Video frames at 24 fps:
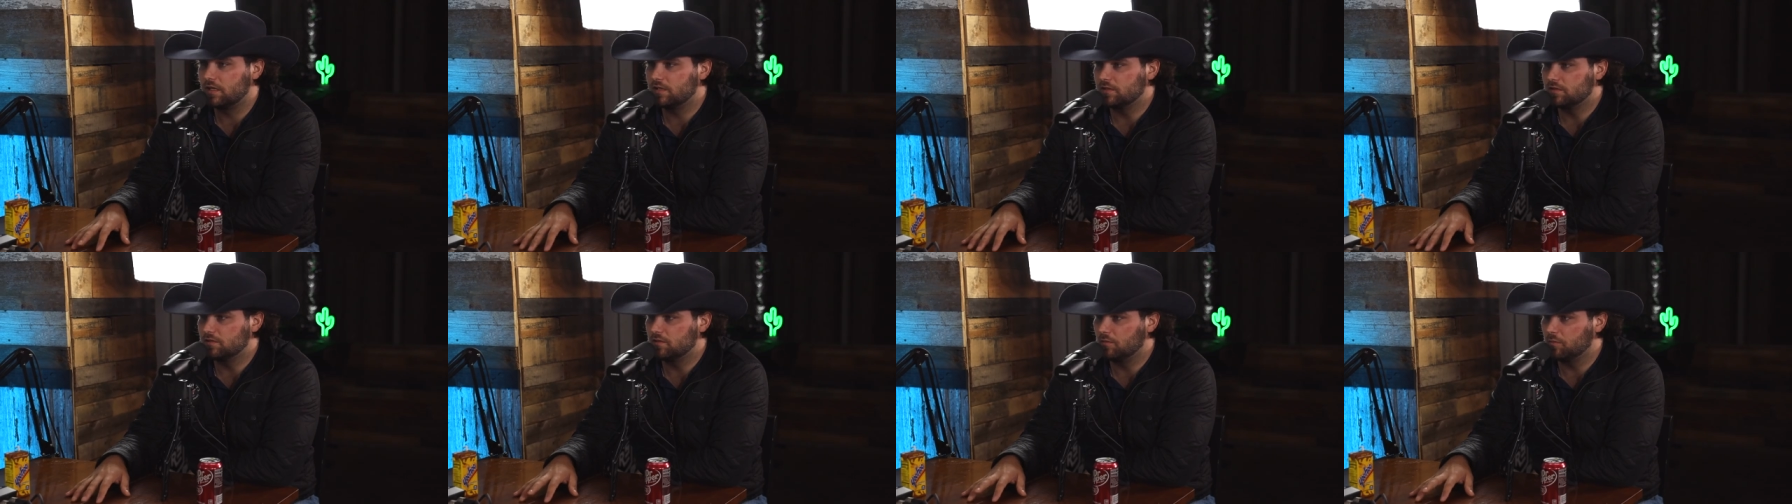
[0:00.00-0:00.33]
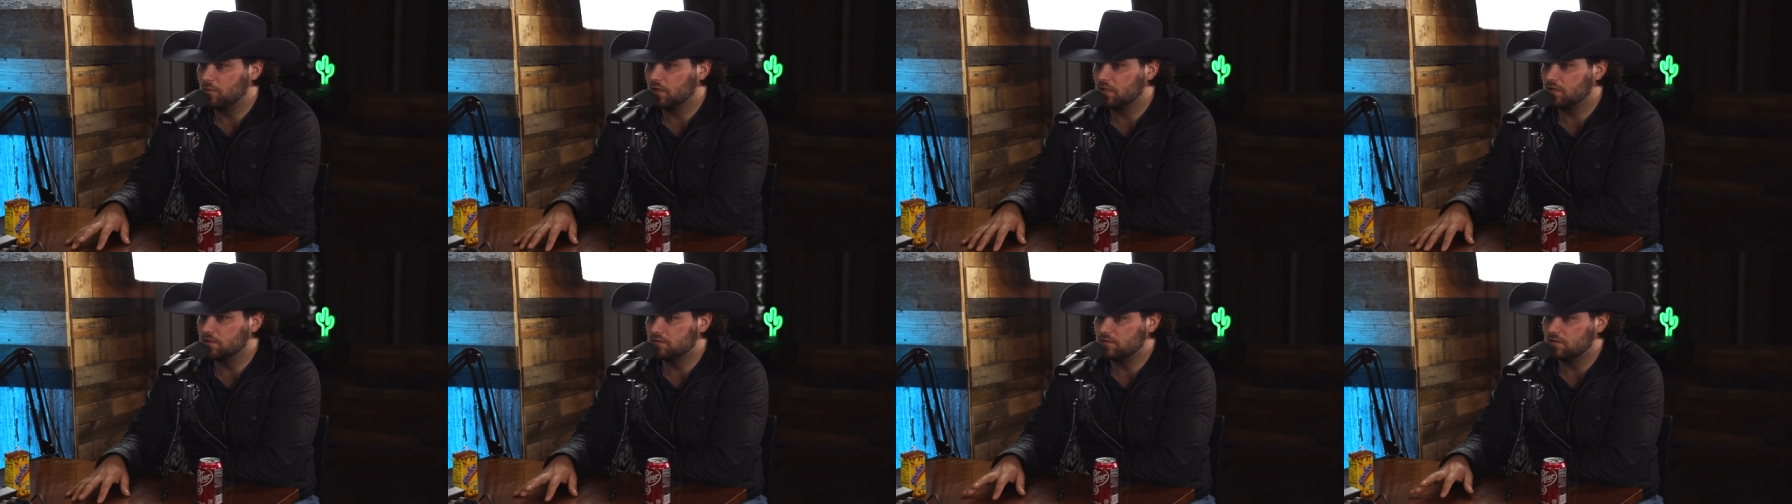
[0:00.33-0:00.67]
that's the
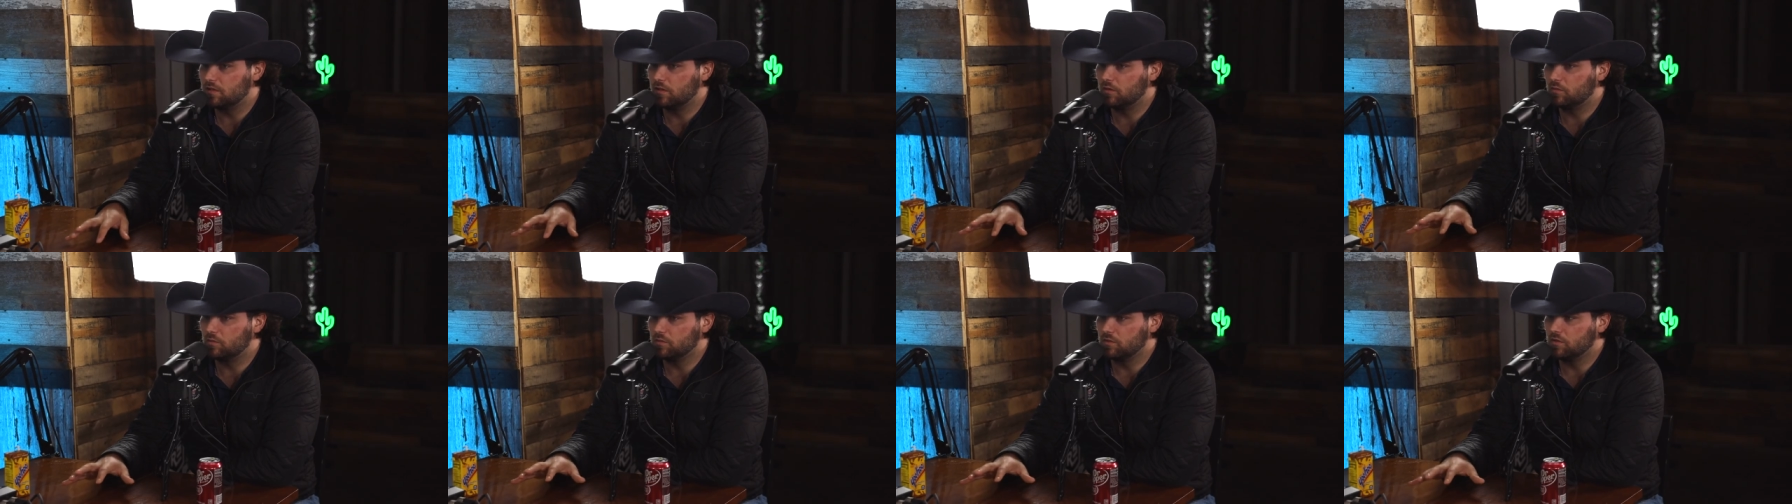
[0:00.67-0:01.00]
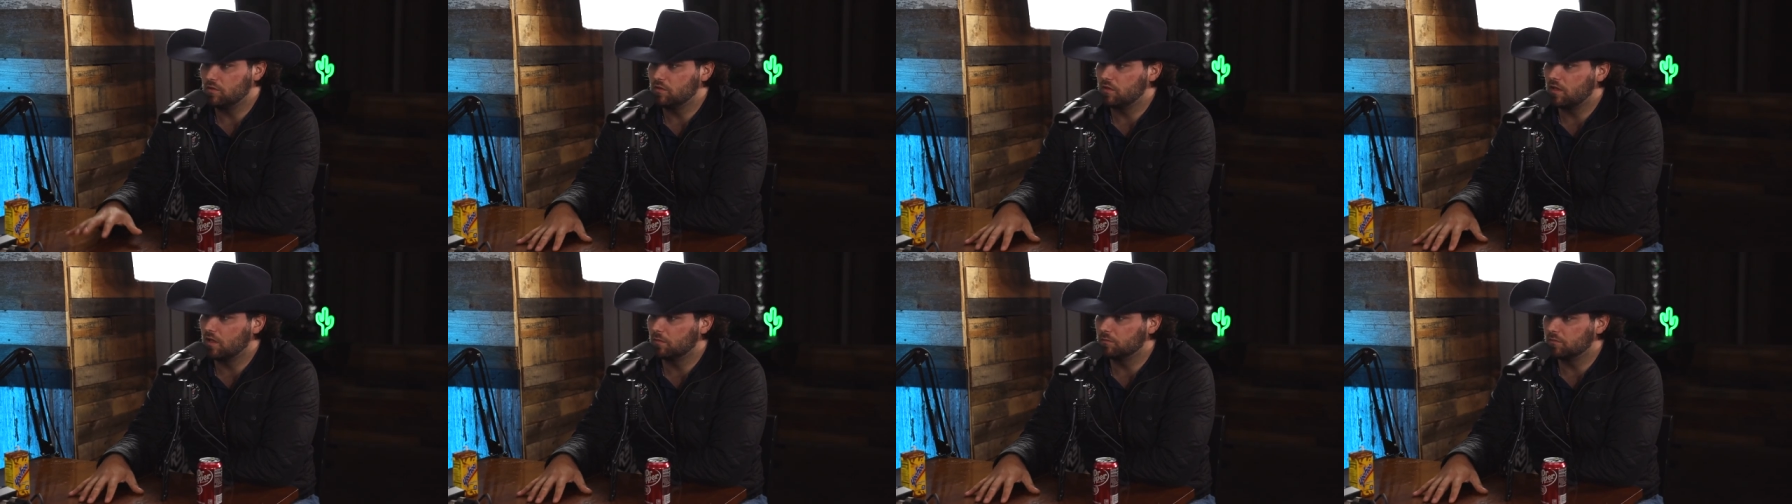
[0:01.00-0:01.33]
biggest deal when
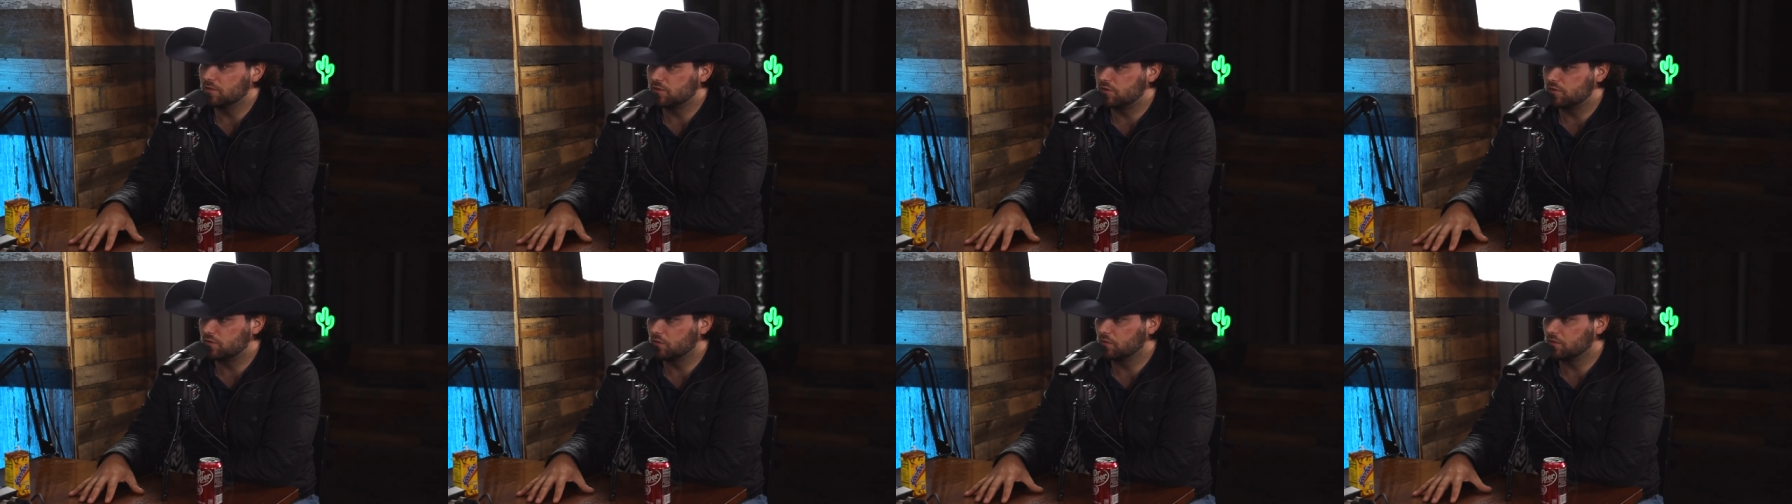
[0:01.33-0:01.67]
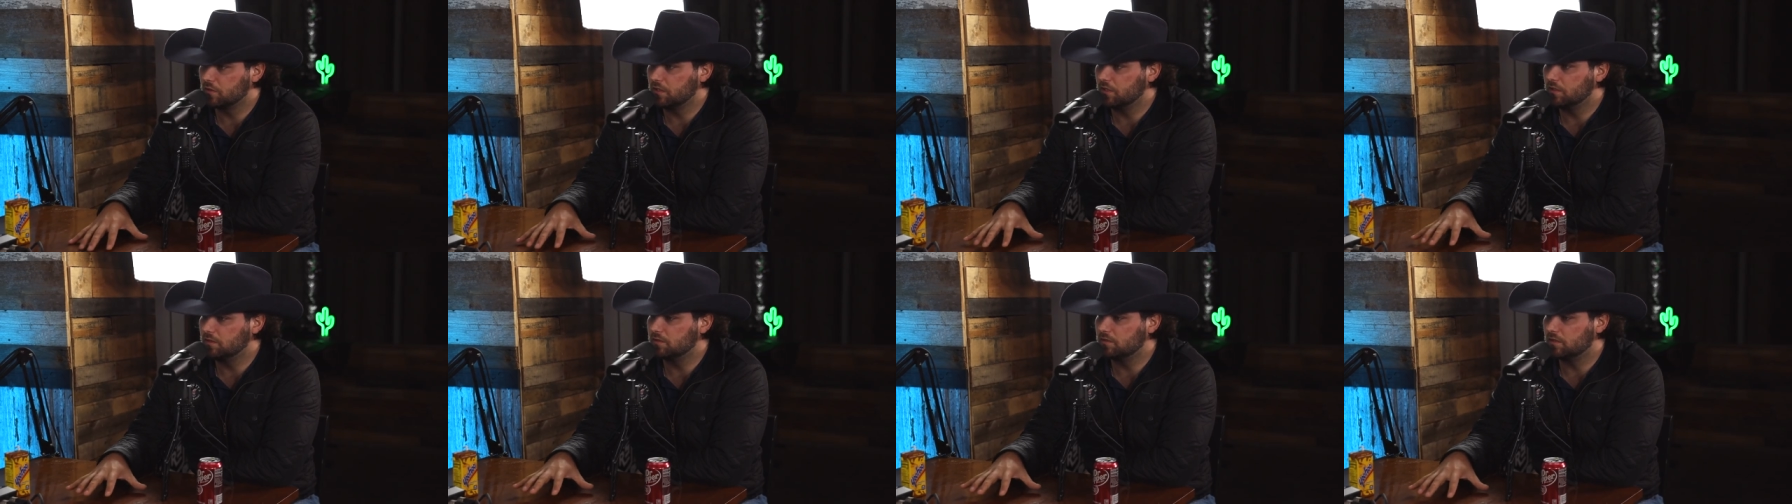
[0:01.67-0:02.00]
you come to
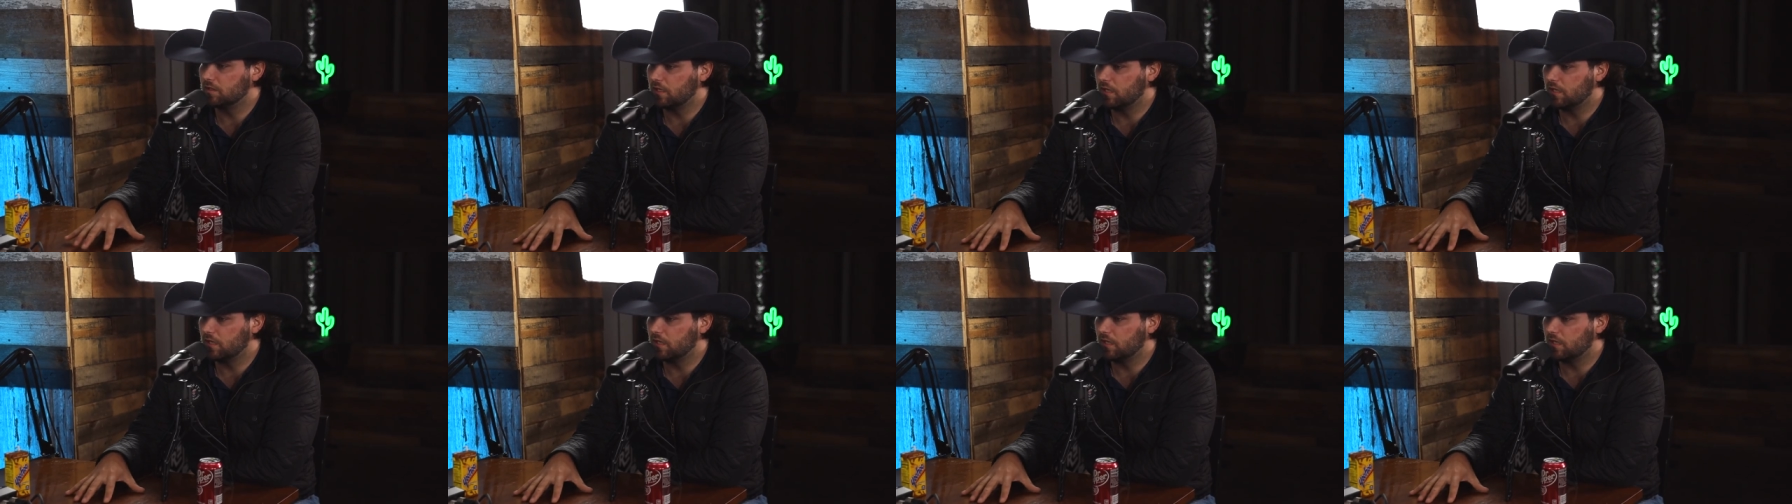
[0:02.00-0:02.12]
Shorty's